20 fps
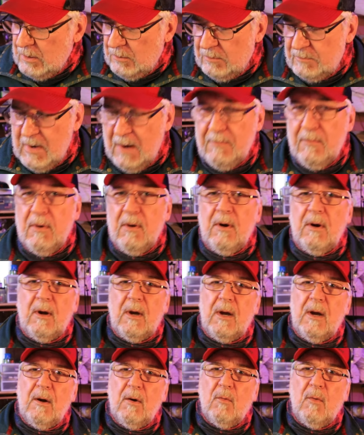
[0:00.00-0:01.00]
Remember
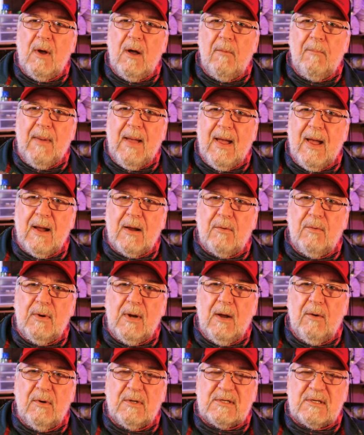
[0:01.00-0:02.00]
here a while back when
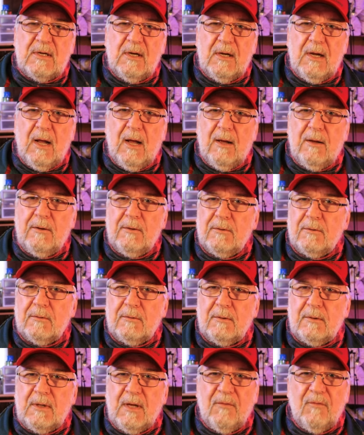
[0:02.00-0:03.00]
I was gonna
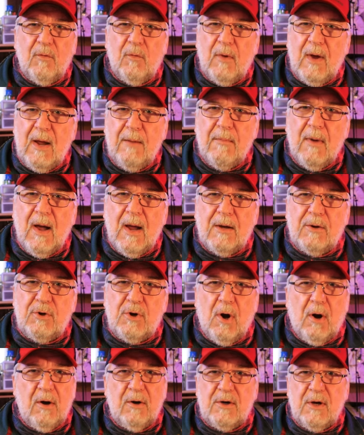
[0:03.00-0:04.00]
give away my
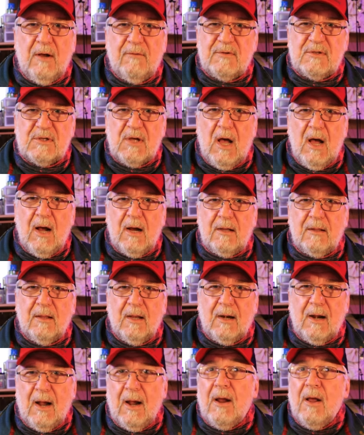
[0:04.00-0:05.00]
darn tough sock
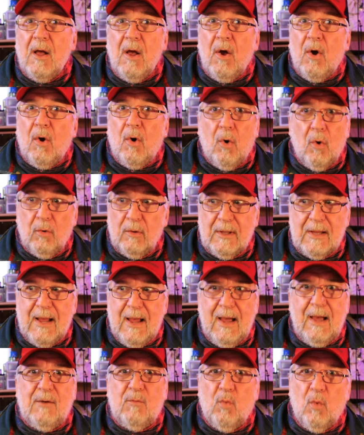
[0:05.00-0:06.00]
that I only
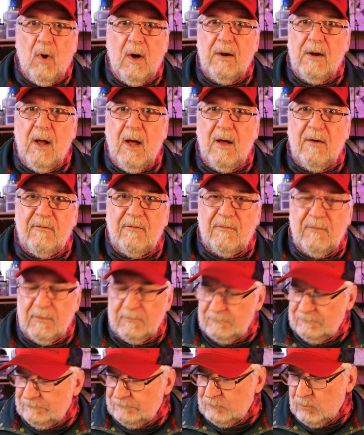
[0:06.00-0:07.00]
had one of?
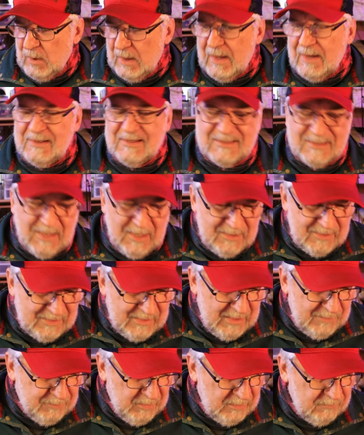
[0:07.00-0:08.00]
Well, I decided to
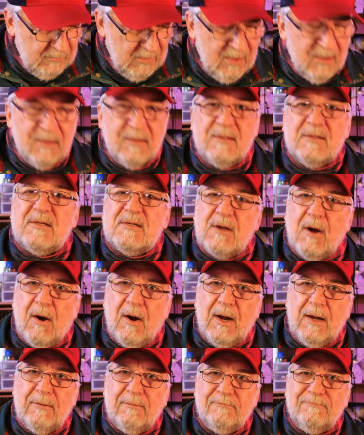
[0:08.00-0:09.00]
keep it.
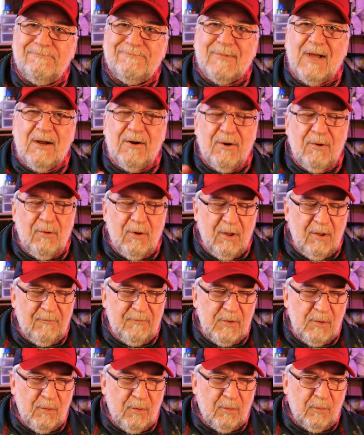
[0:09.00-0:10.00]
Sorry, I know all
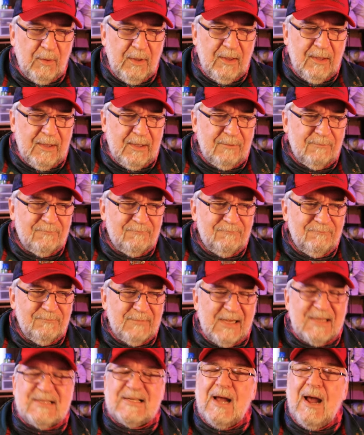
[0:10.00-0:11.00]
of you were really
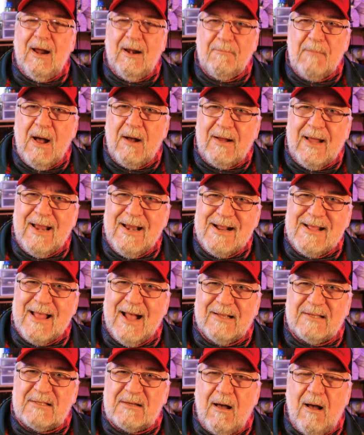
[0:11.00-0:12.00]
excited about getting
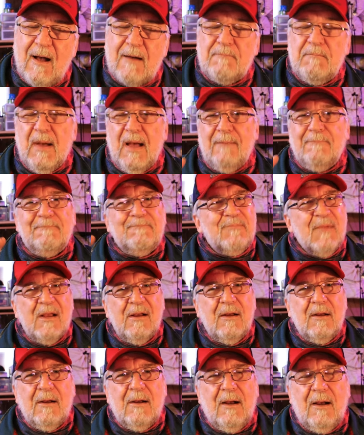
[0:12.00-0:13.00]
that sock, but
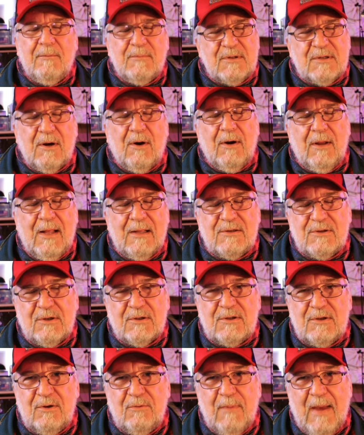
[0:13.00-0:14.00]
I'm sorry, that's
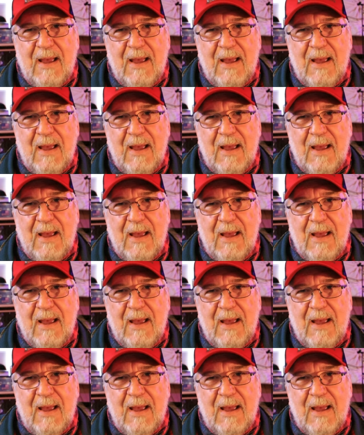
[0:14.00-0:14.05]
just too